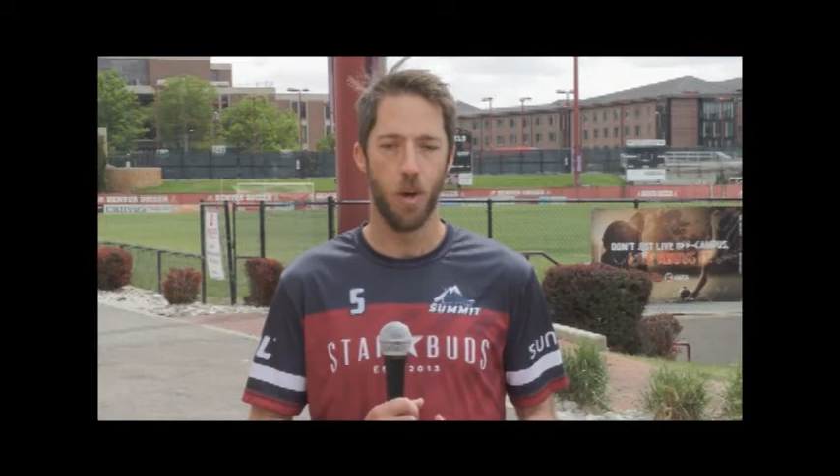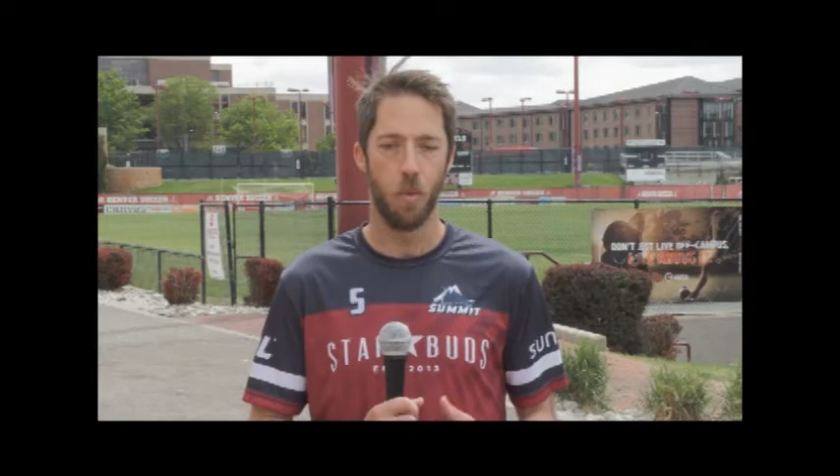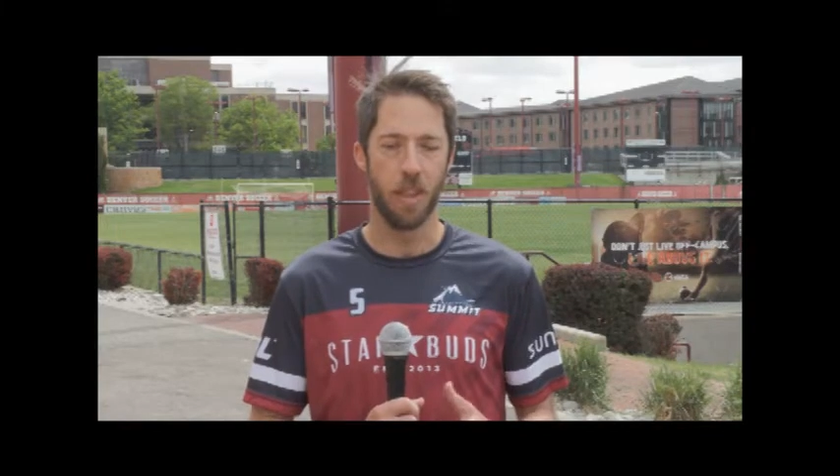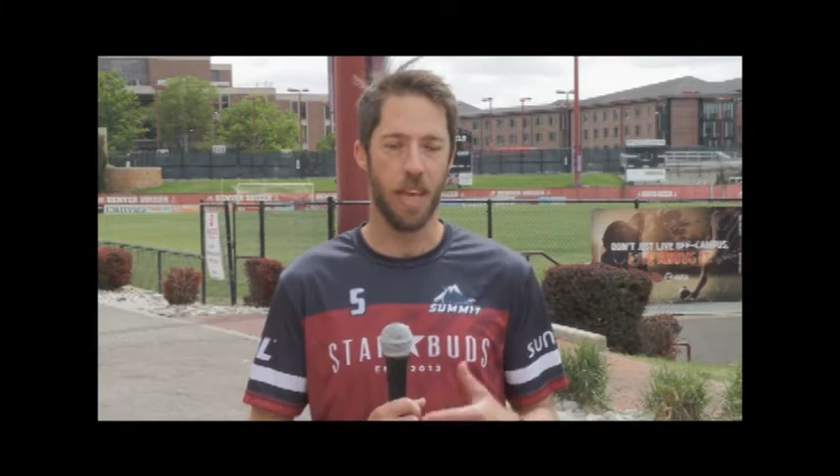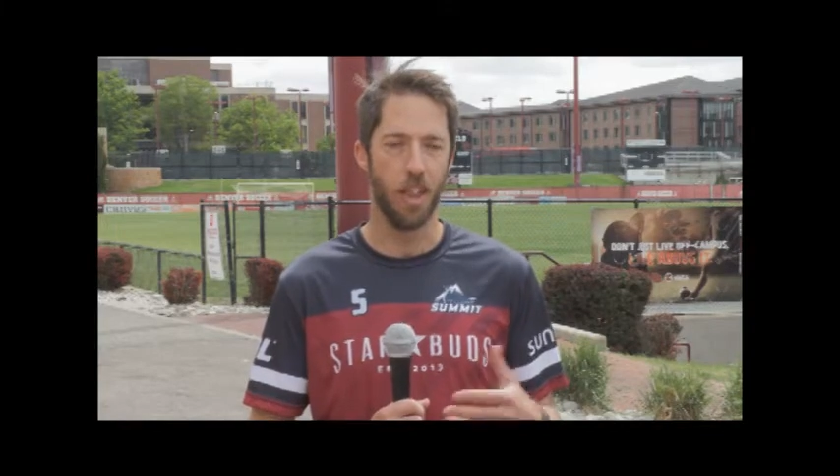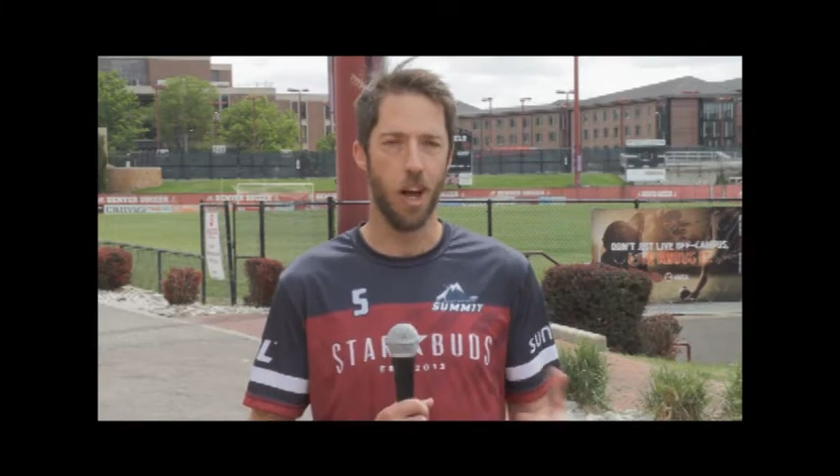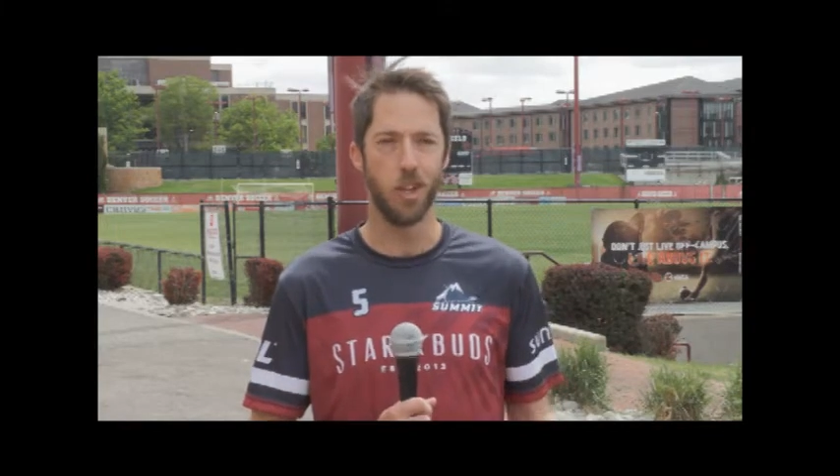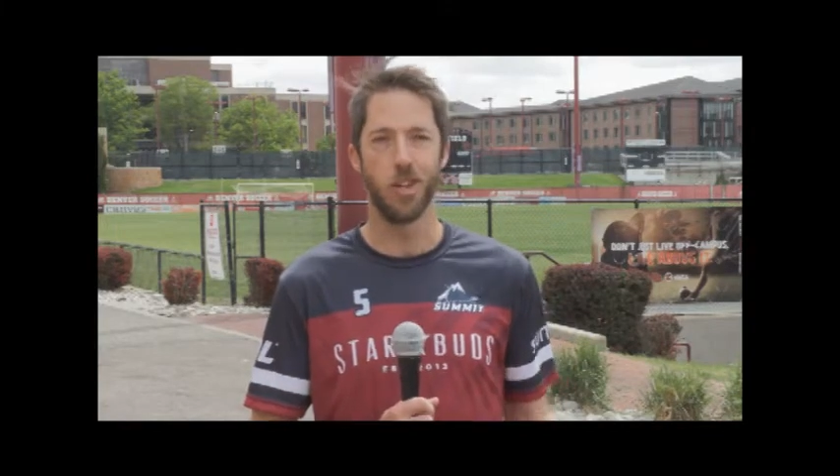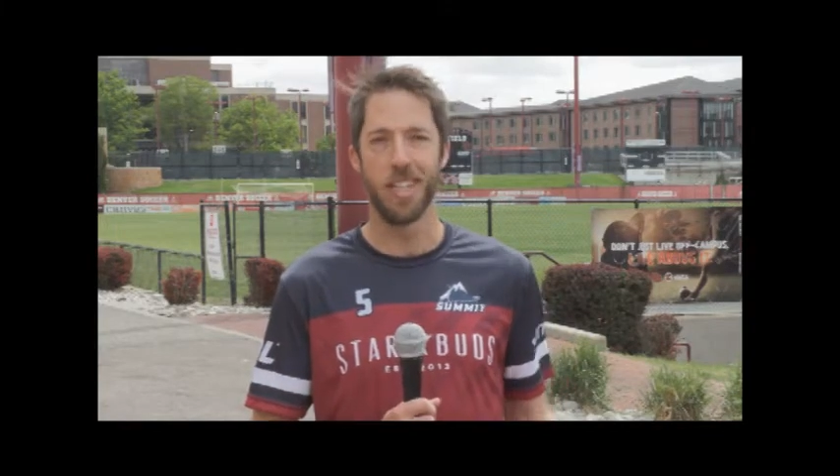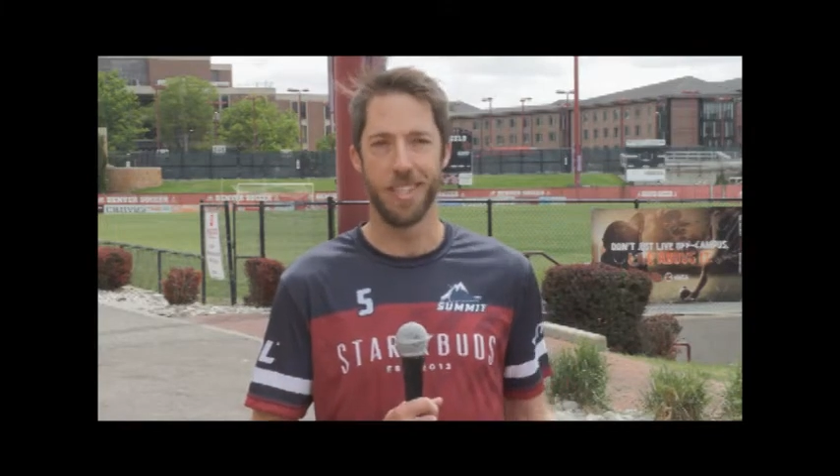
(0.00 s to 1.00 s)
with a
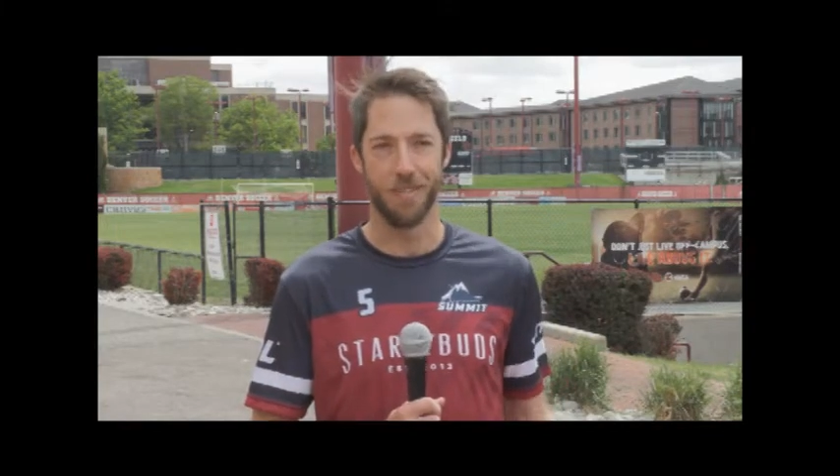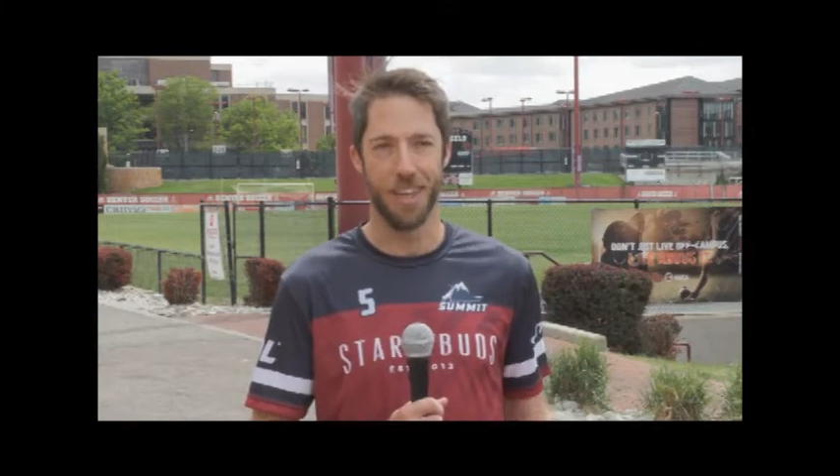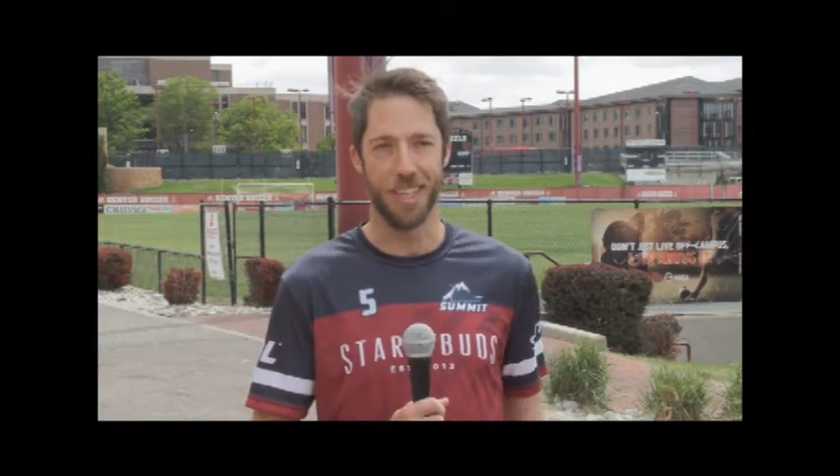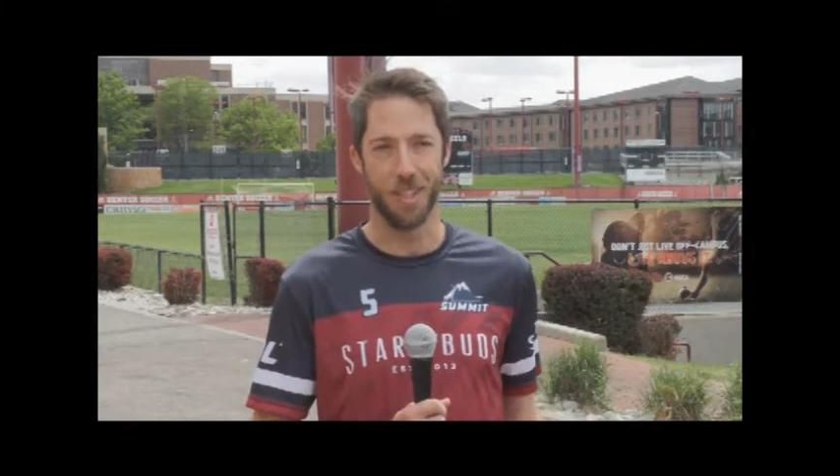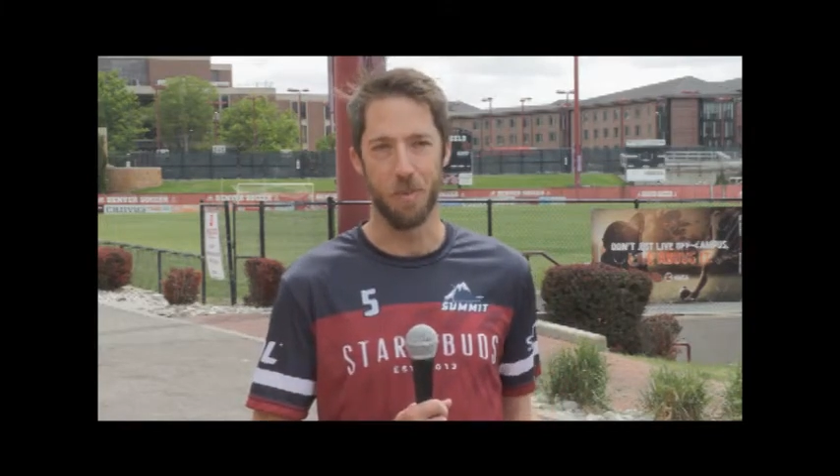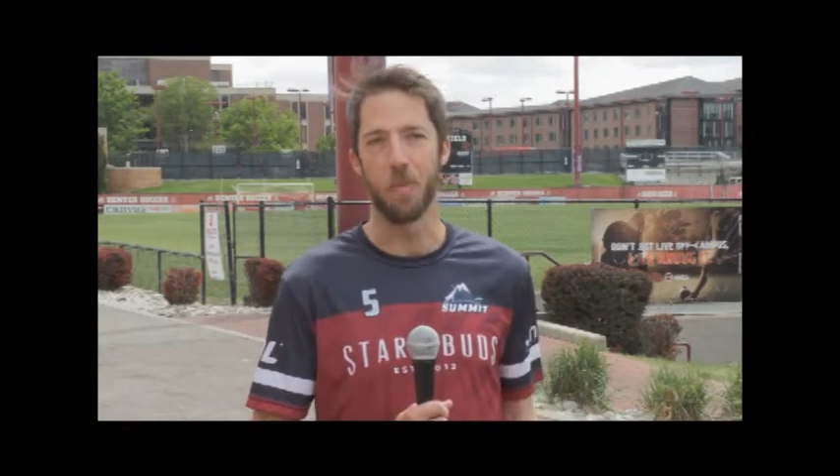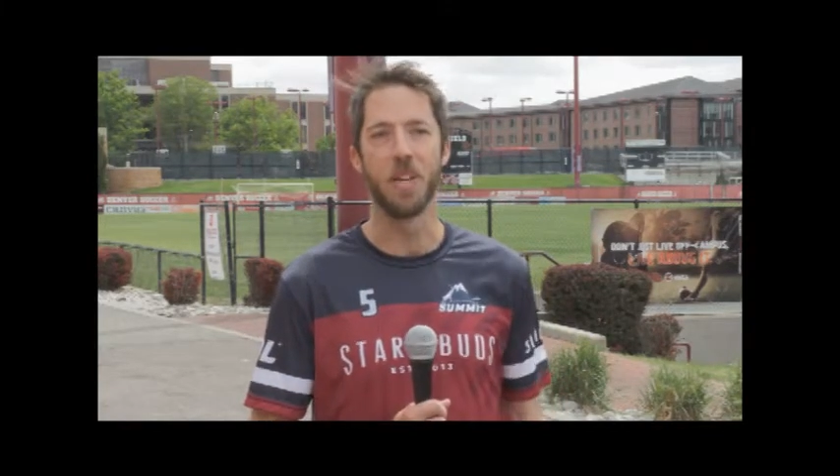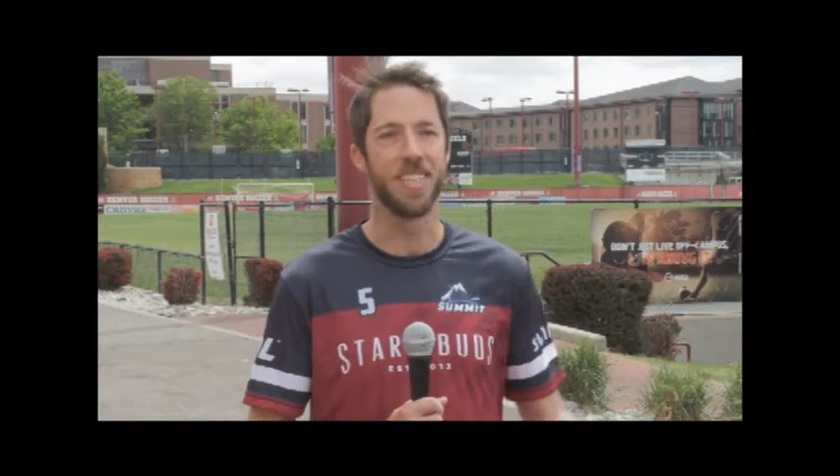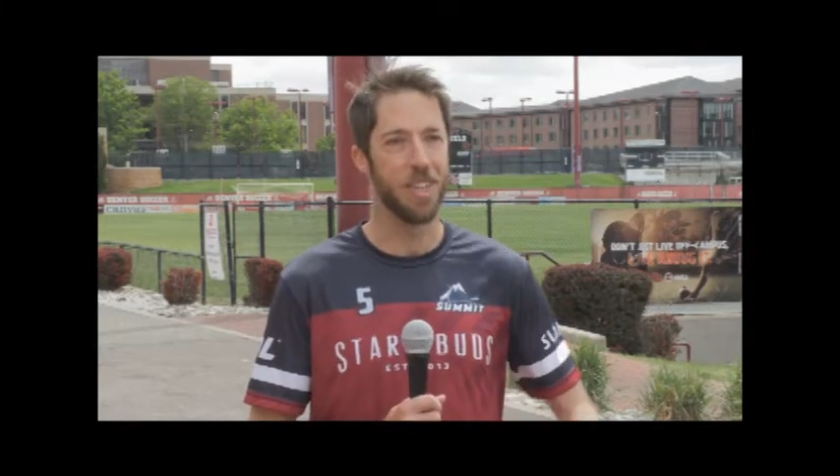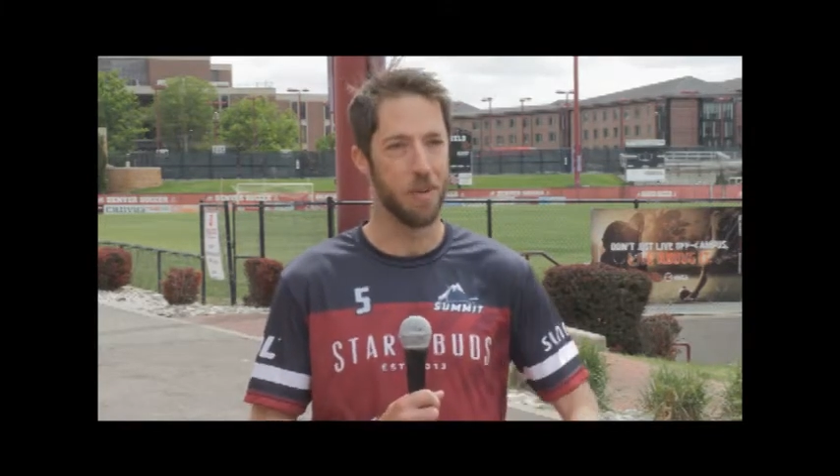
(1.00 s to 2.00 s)
laundry list of things that
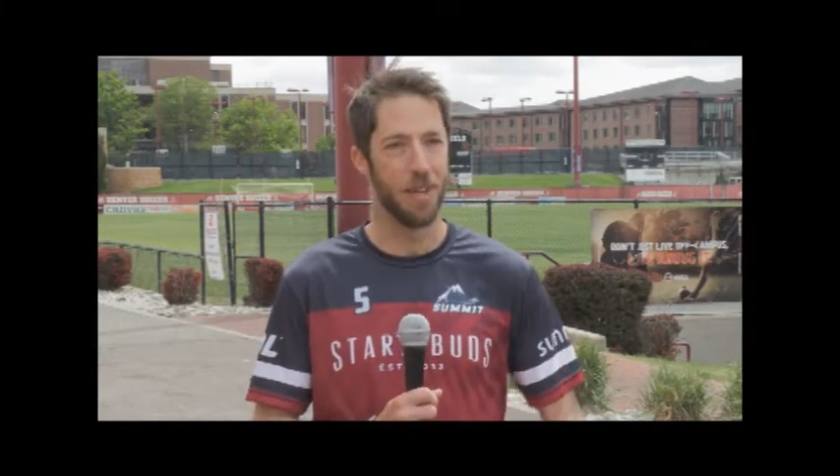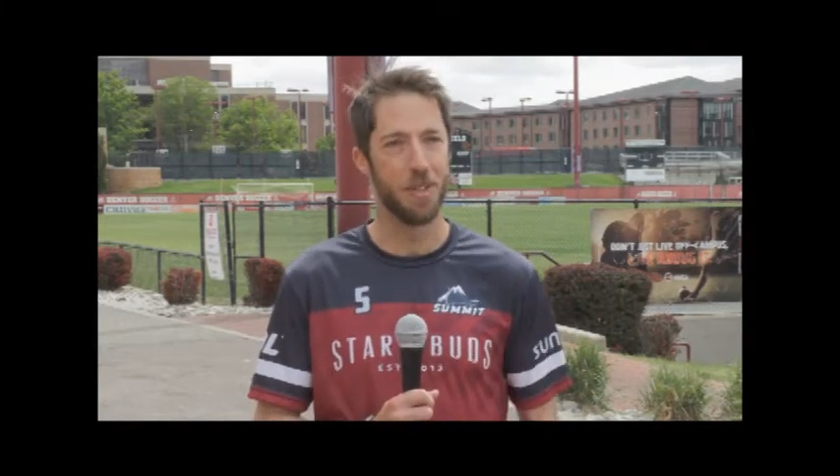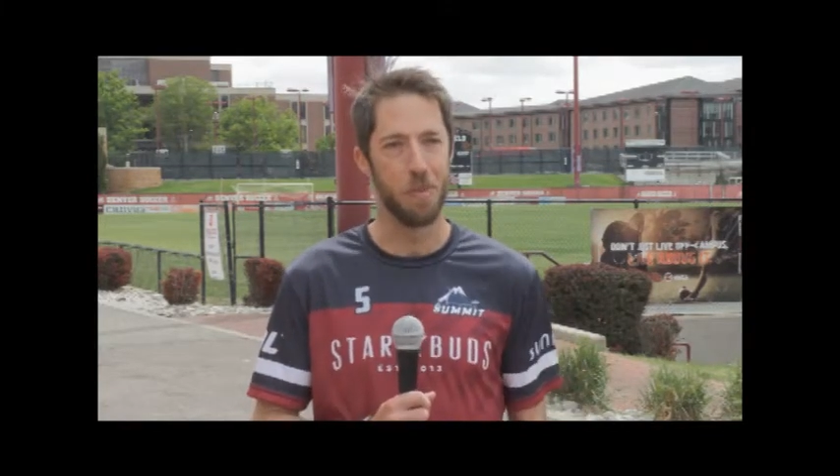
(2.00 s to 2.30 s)
we still want